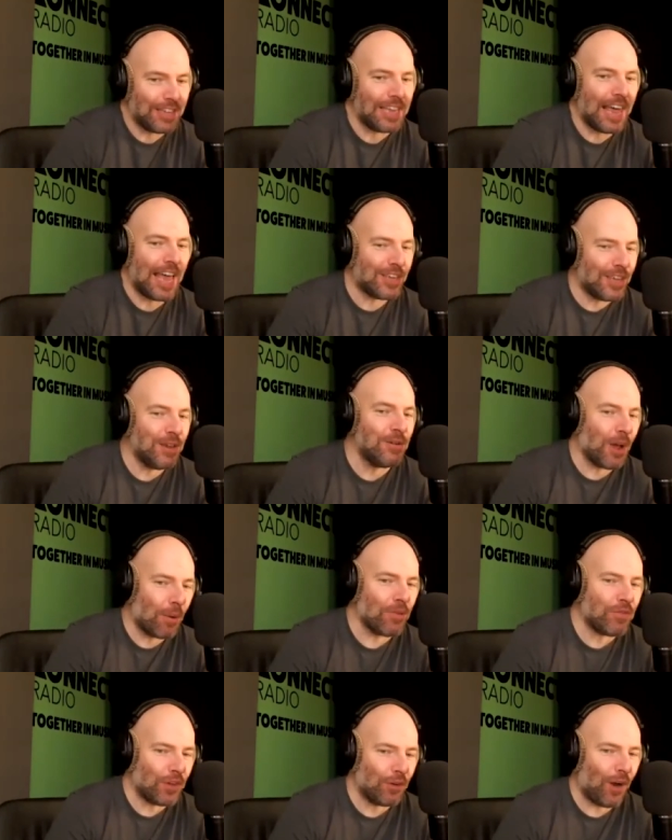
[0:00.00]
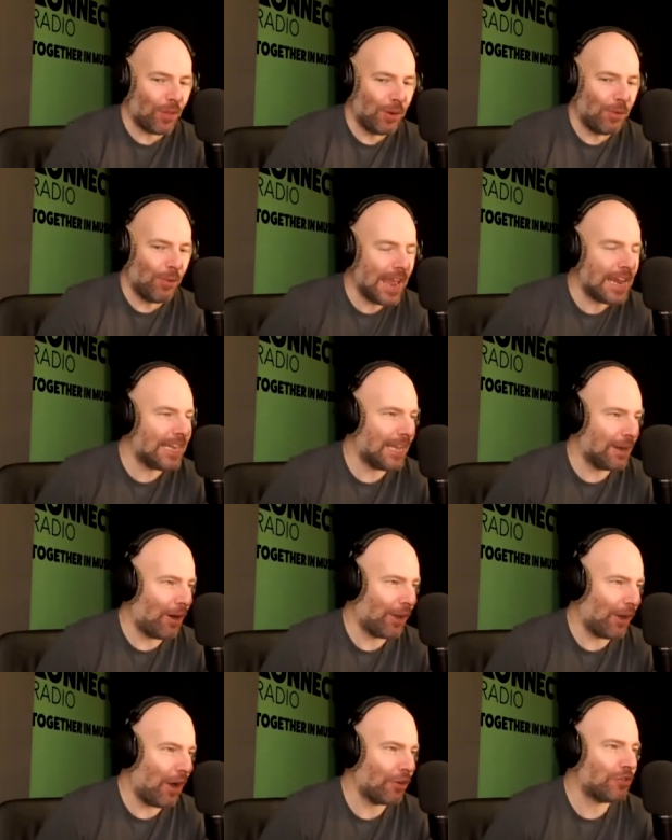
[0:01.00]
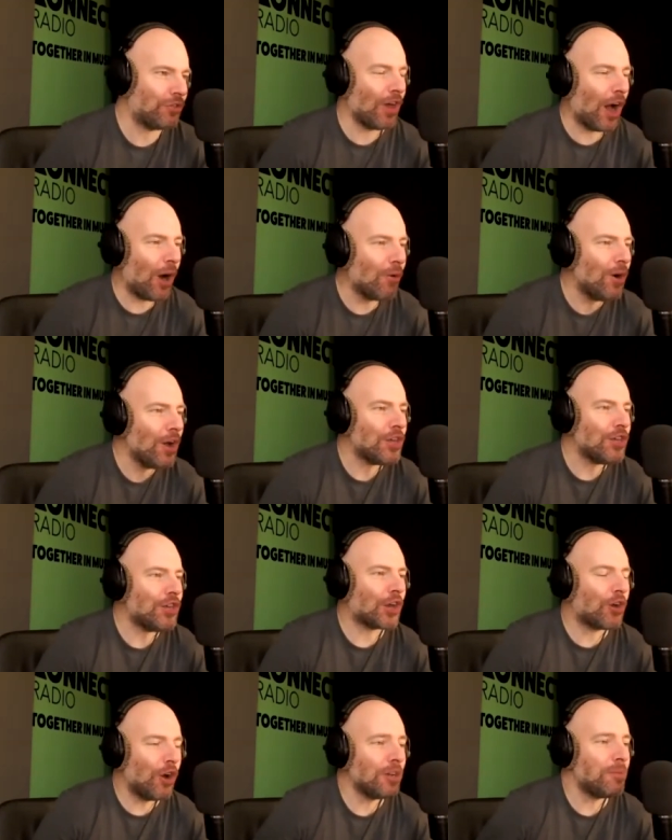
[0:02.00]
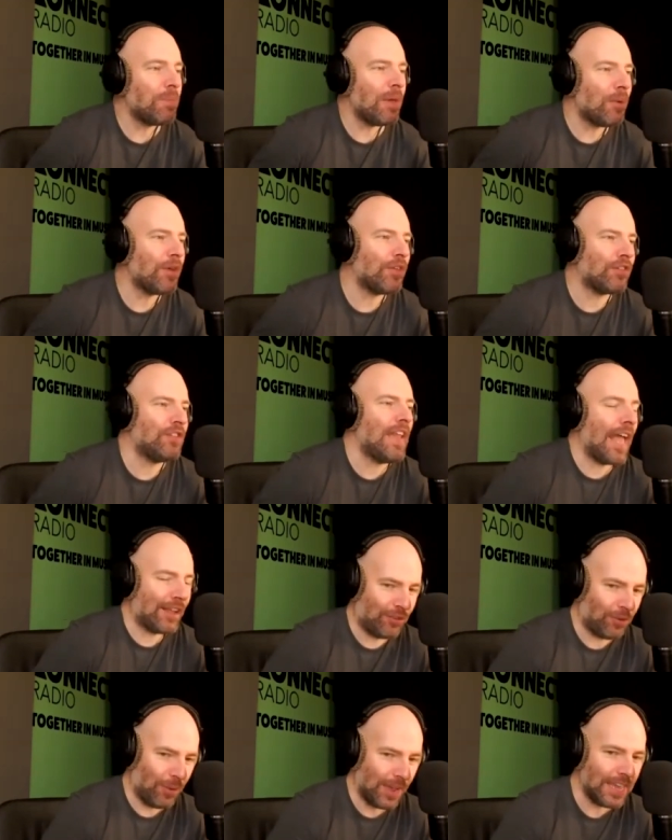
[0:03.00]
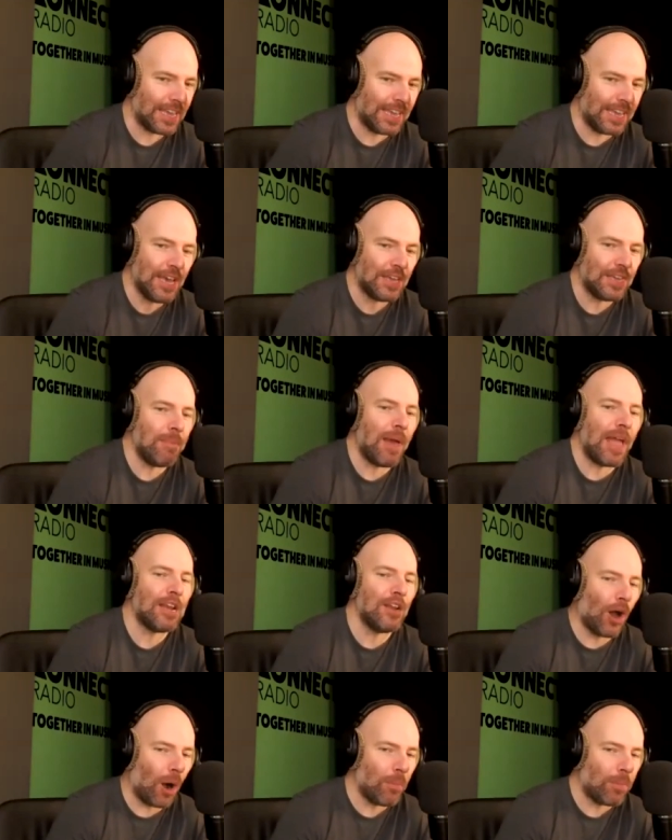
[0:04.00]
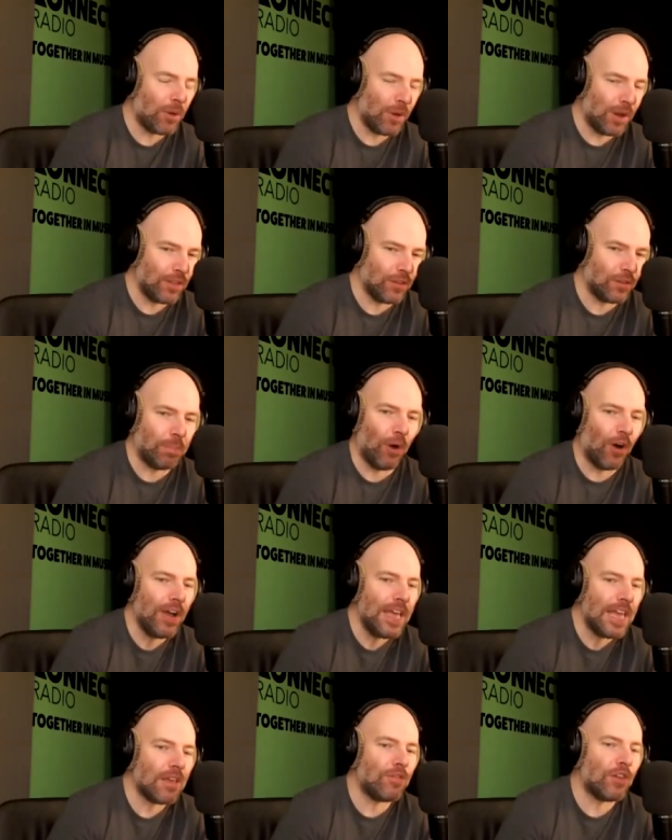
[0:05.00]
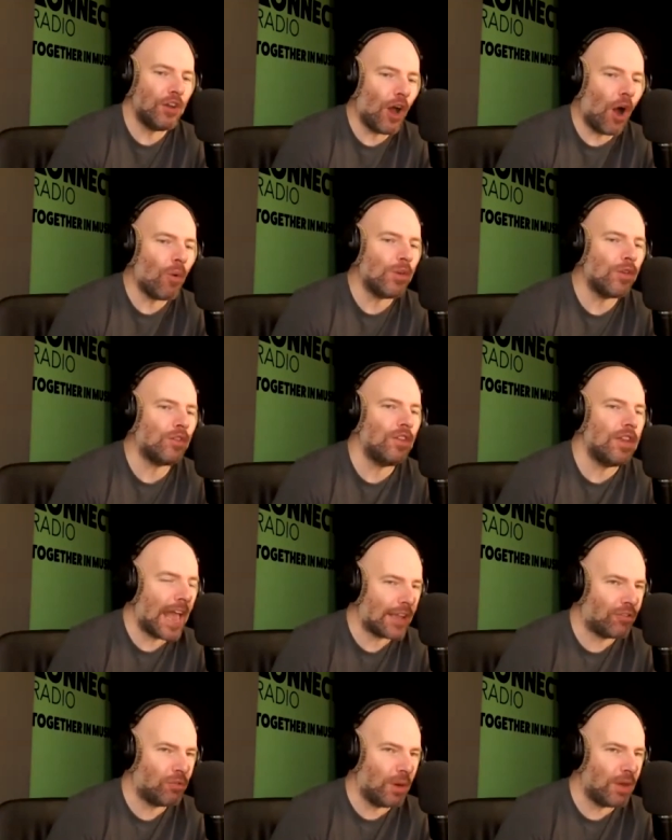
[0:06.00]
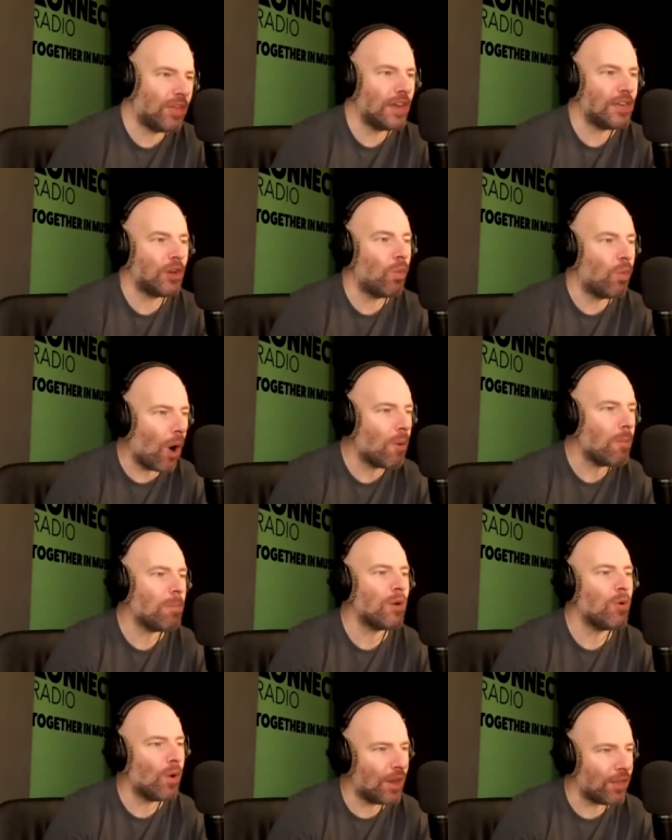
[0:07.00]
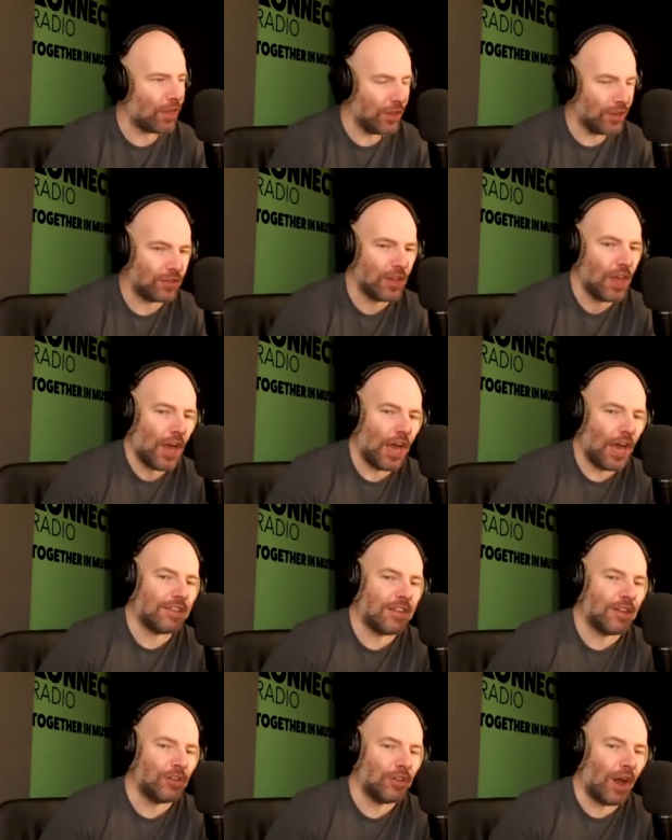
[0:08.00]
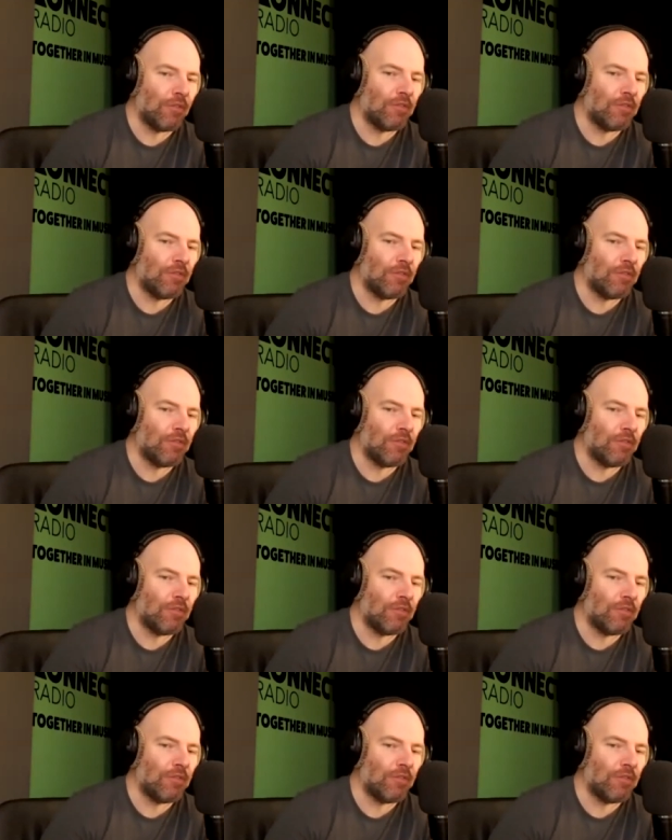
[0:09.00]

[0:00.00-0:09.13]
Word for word: to let you know if you're on the radio or not. So, you could be with us next week. You may not be with us. But if you're not with us next week, then you won't be with us until